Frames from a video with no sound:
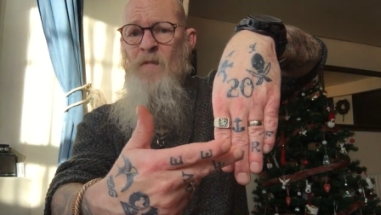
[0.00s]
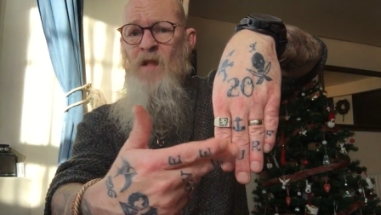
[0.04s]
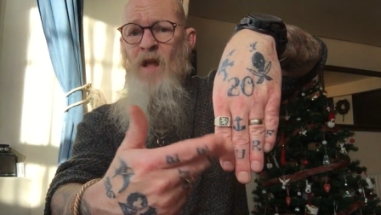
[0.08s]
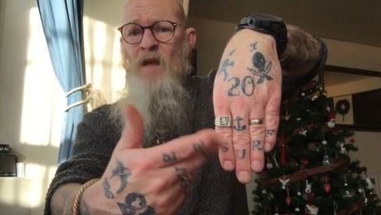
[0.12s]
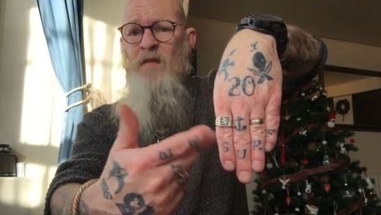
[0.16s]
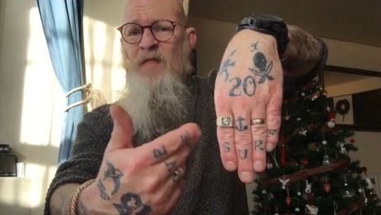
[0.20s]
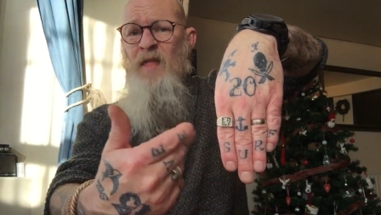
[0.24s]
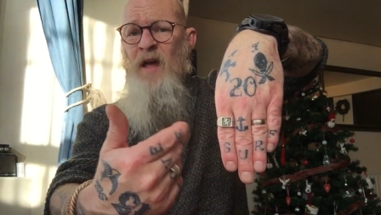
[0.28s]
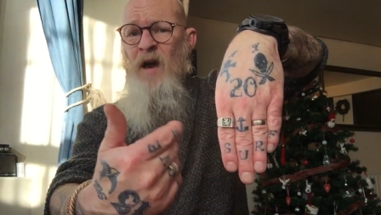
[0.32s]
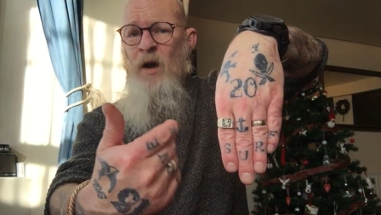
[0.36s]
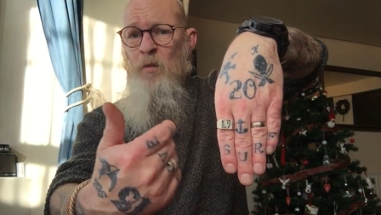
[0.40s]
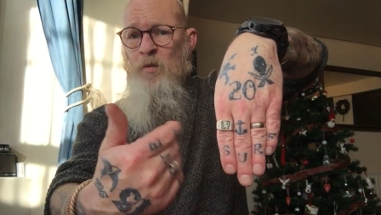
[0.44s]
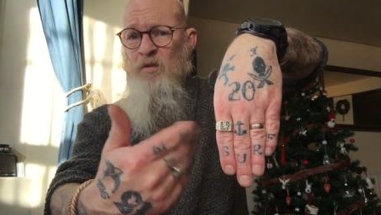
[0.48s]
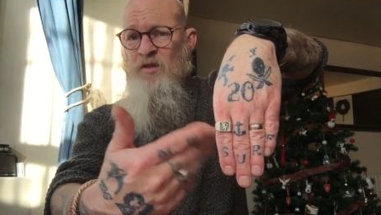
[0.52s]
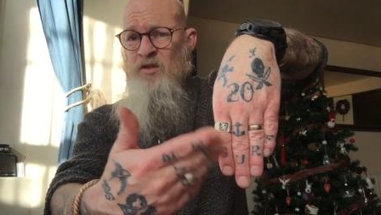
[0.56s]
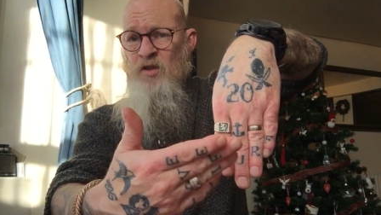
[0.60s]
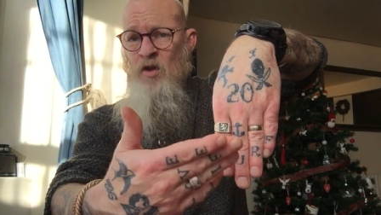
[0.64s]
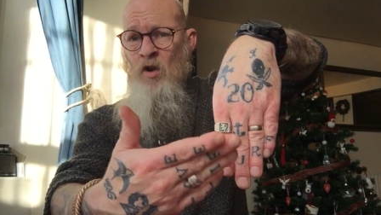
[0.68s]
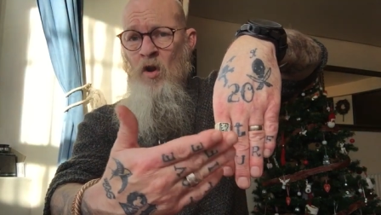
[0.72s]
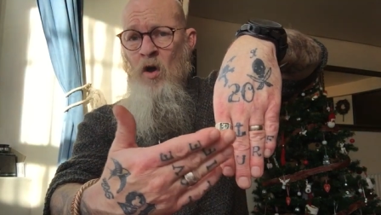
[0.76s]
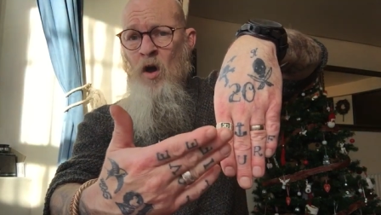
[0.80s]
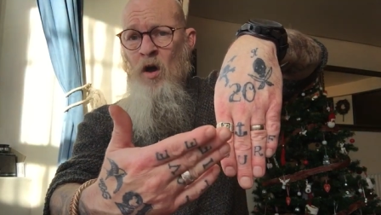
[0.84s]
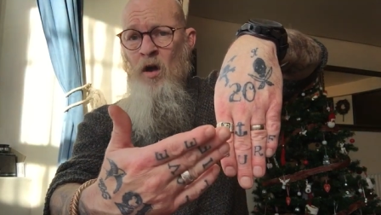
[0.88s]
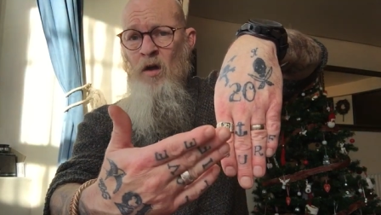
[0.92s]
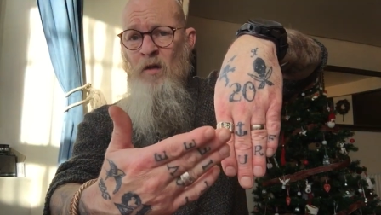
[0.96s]
That was
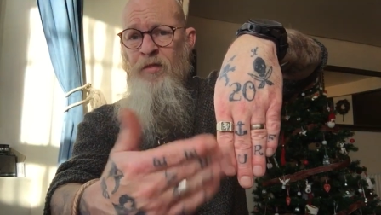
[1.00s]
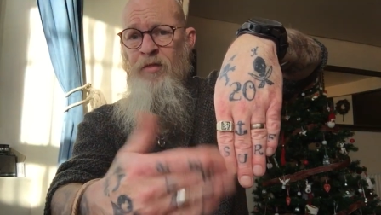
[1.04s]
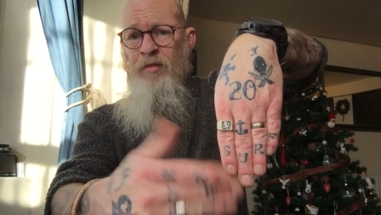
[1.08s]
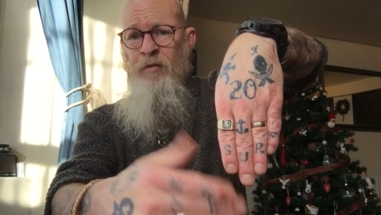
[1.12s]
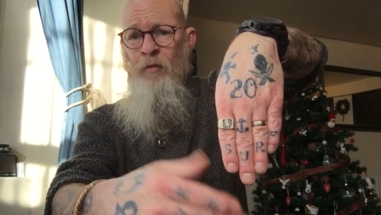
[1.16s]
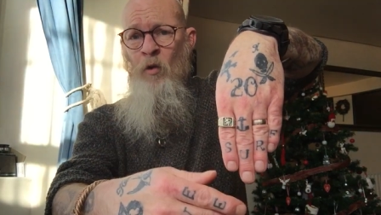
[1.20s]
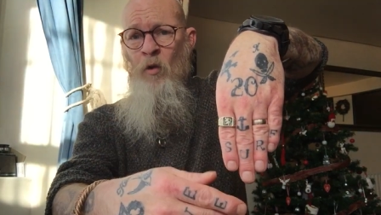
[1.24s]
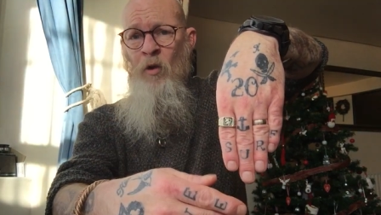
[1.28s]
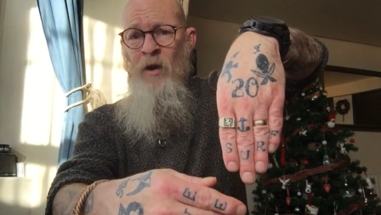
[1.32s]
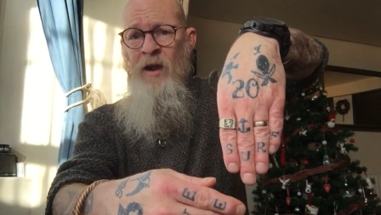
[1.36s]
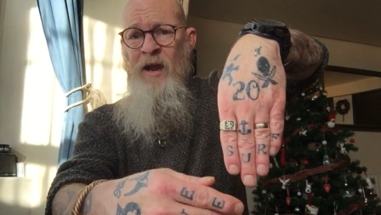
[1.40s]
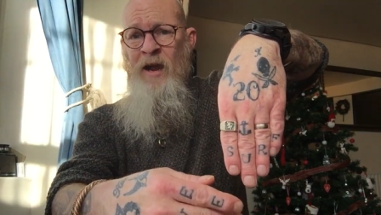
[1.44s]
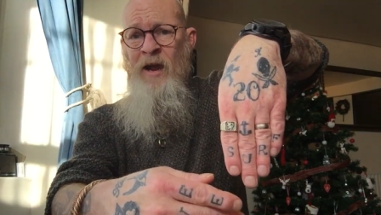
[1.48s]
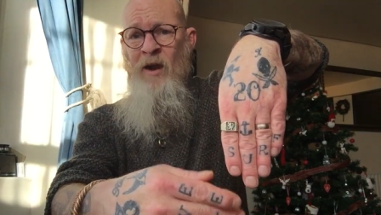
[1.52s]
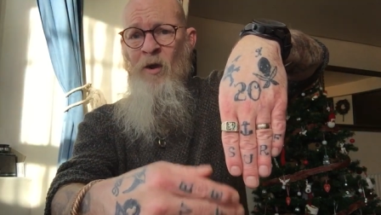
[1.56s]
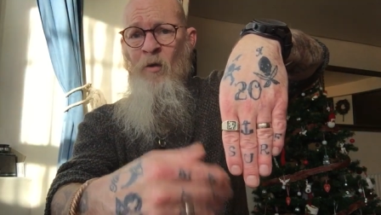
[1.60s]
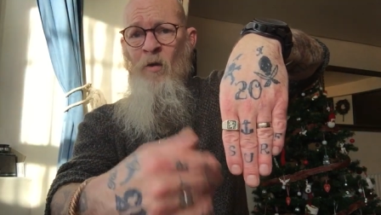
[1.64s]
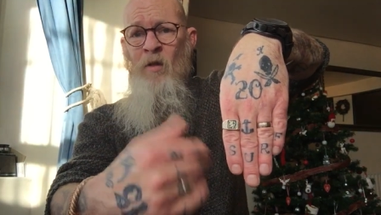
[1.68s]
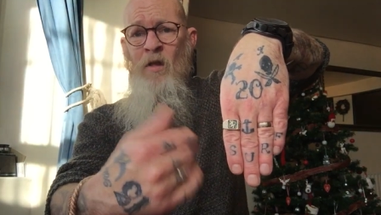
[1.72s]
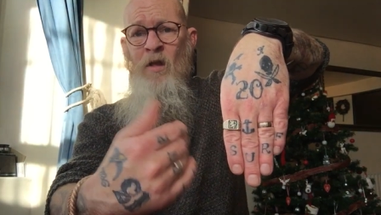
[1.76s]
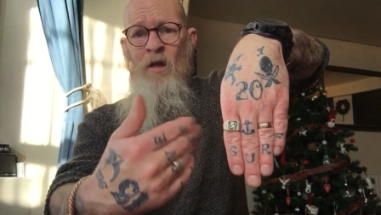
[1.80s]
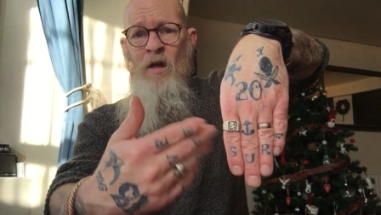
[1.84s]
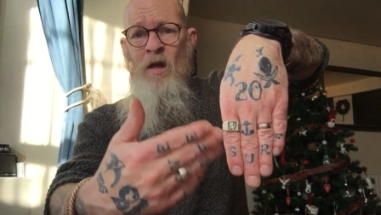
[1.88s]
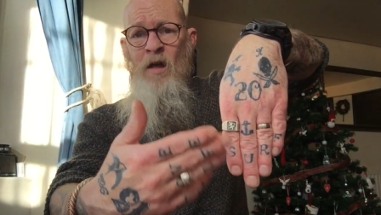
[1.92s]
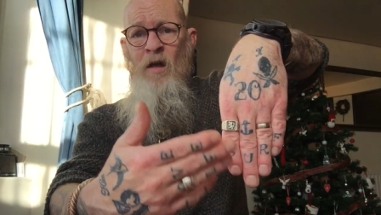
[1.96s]
not thought
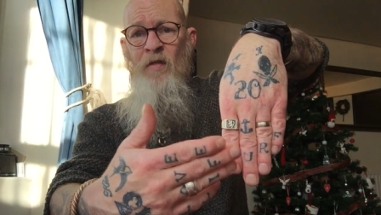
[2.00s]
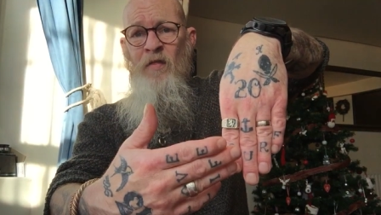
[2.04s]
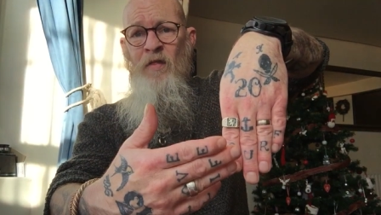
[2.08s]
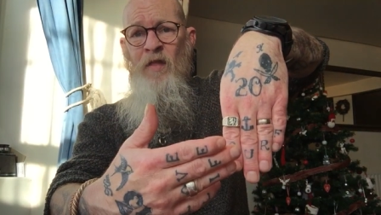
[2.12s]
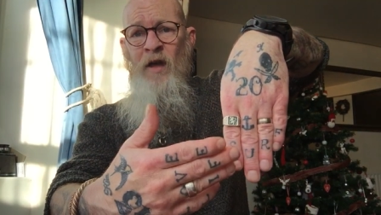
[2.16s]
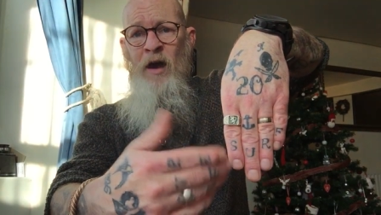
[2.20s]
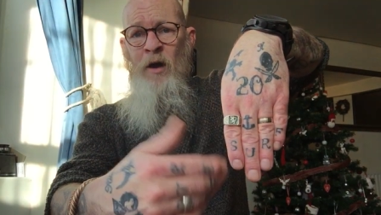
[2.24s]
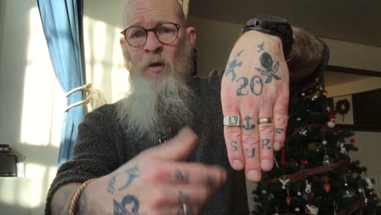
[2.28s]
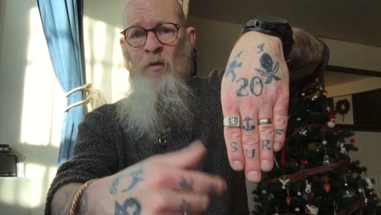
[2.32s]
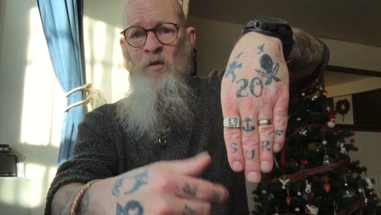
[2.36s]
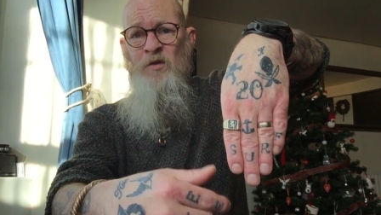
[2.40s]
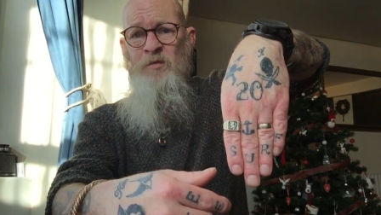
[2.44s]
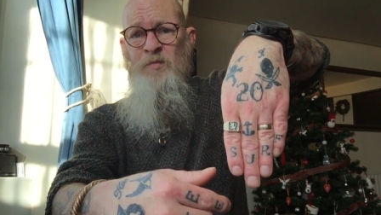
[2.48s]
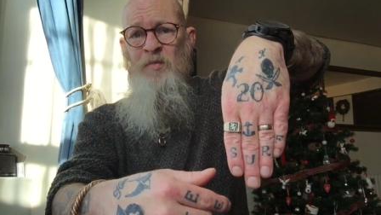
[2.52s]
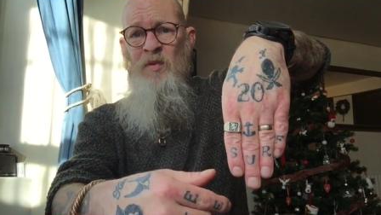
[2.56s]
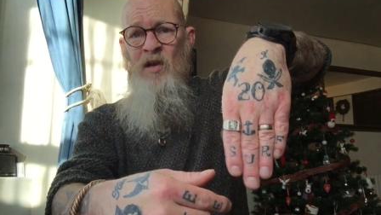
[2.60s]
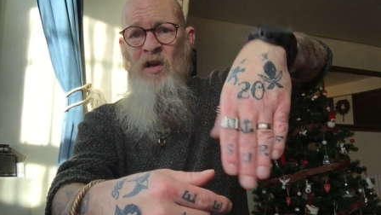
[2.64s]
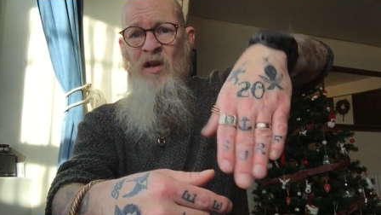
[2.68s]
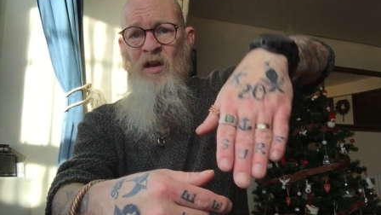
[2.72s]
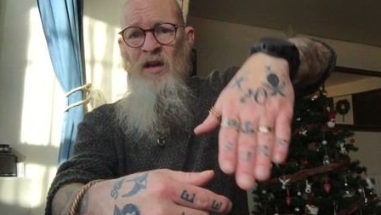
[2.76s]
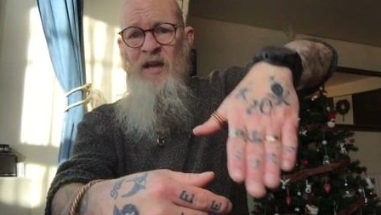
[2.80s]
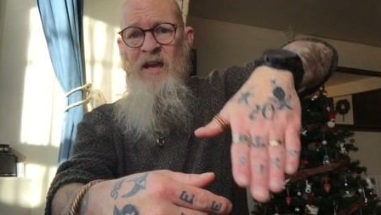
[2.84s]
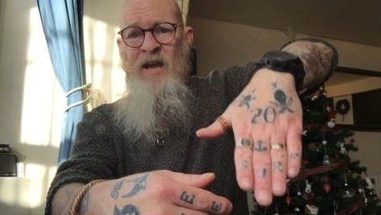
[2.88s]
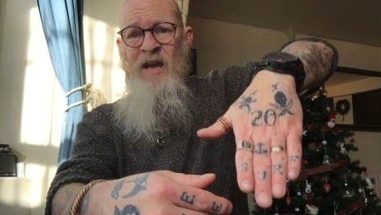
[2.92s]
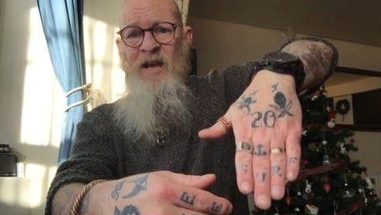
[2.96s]
out, that was
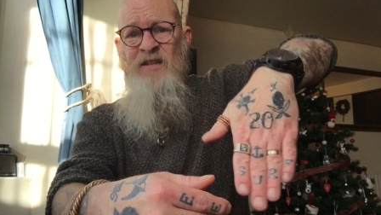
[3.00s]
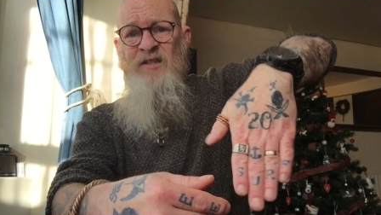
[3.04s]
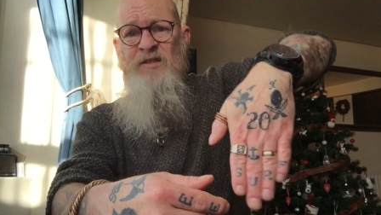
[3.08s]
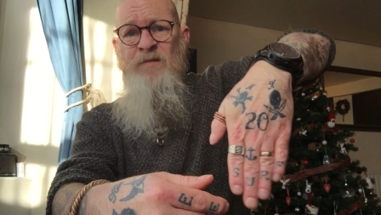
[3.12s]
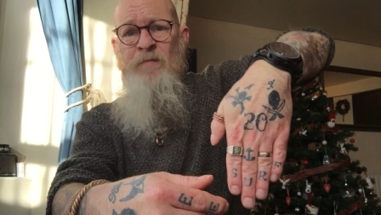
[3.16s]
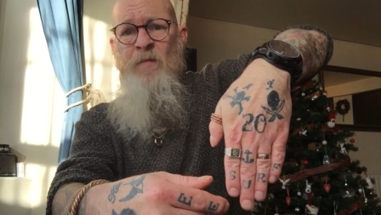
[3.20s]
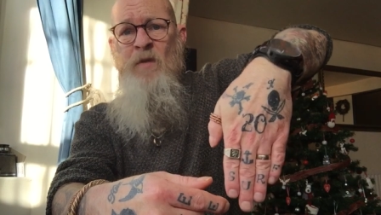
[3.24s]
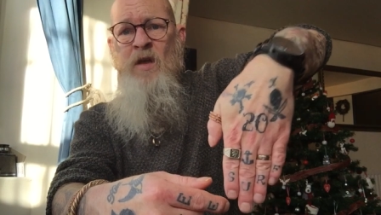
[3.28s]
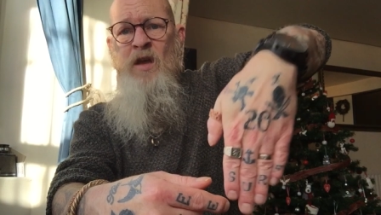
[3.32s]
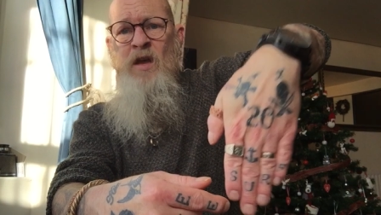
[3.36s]
purely us.